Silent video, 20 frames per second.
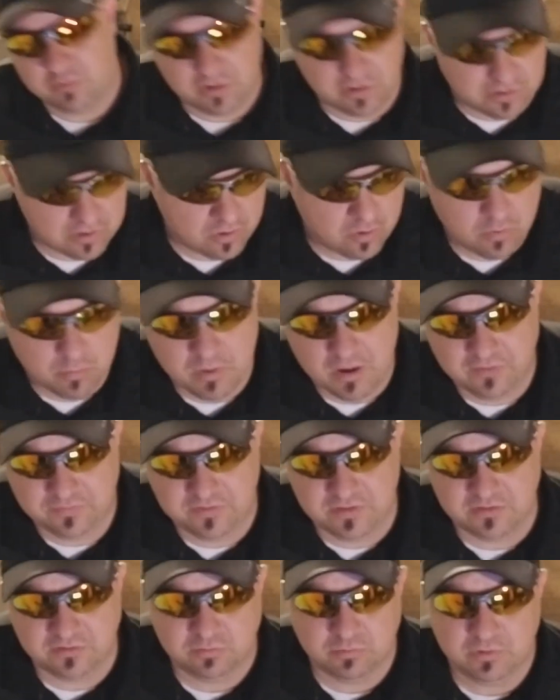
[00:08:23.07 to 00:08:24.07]
I know about
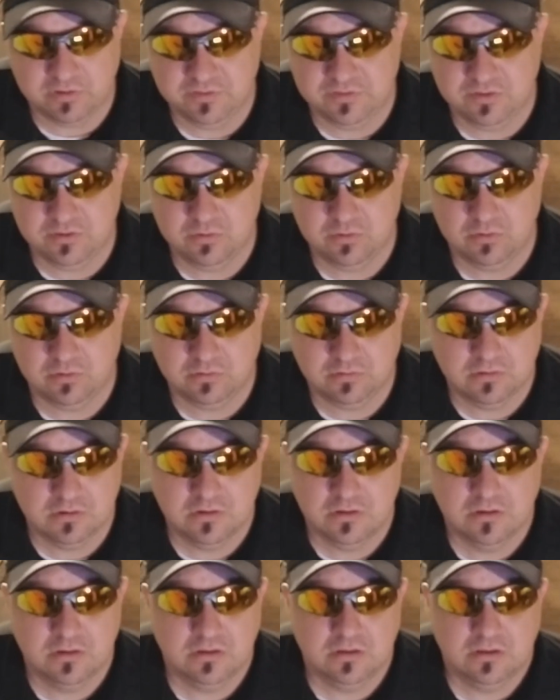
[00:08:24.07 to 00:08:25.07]
this with you. And
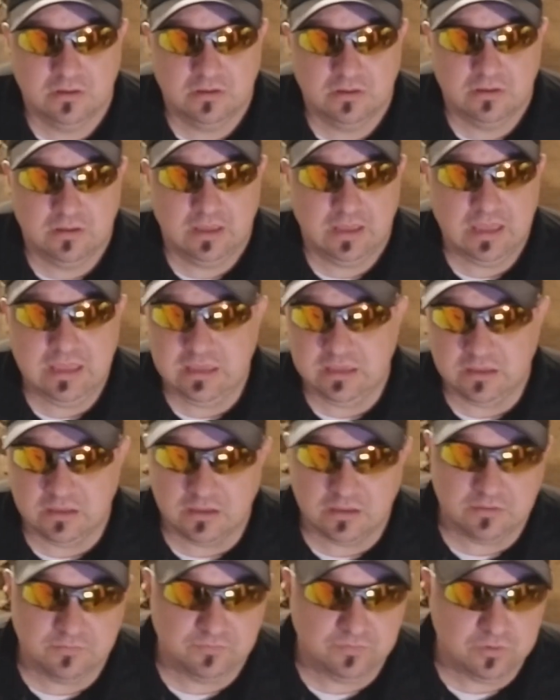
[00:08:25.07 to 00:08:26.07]
hey,
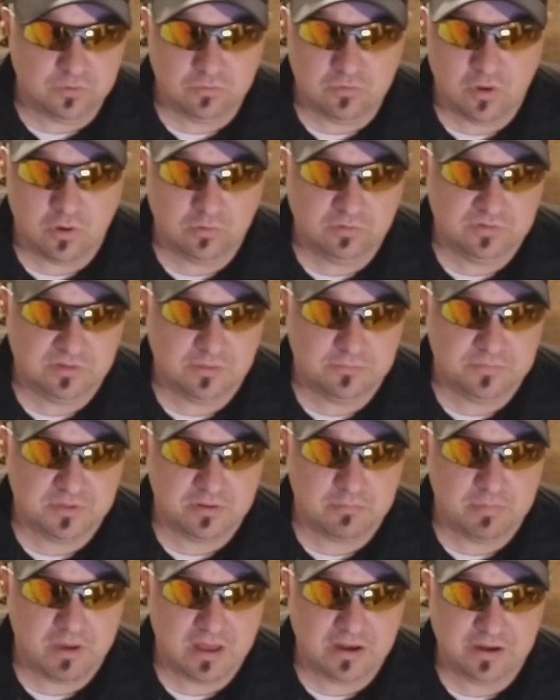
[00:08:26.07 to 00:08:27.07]
if you know something
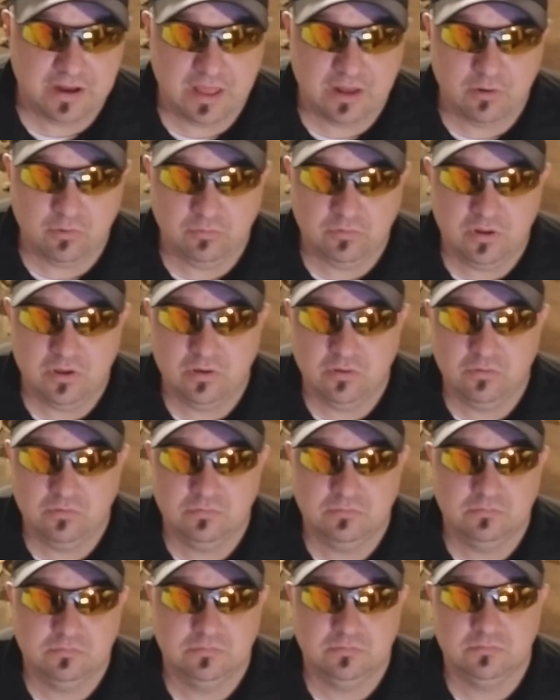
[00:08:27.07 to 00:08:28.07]
about it I don't know,
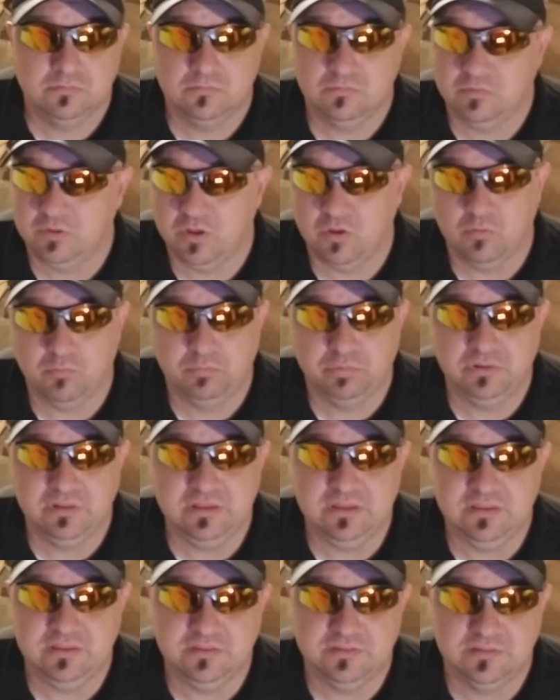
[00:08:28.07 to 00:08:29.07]
you know,
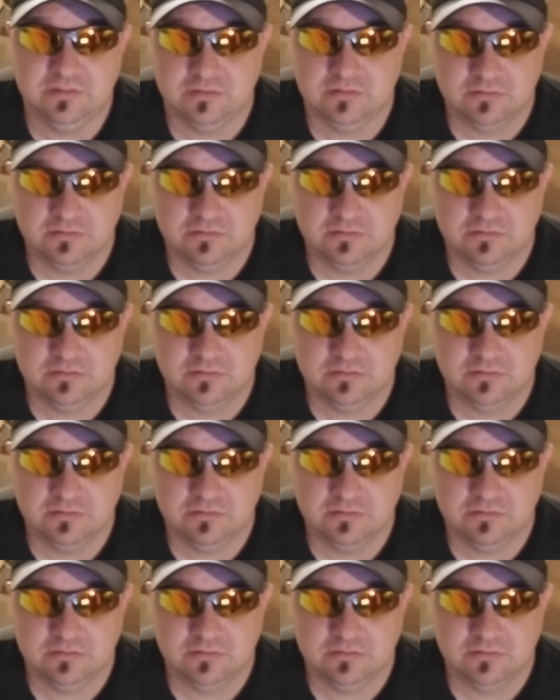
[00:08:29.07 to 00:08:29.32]
please